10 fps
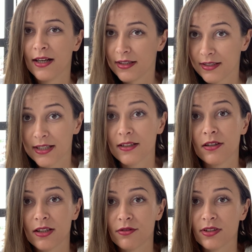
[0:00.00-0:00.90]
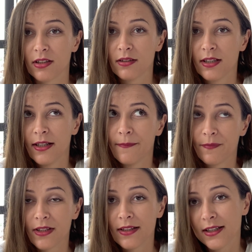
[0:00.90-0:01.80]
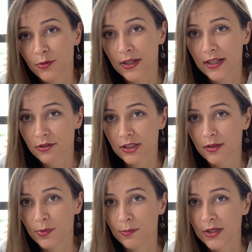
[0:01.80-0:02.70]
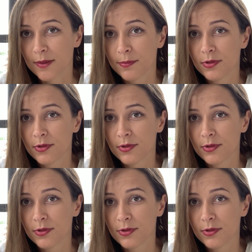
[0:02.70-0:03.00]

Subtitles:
and get great results, then that's why I created PinMeApp.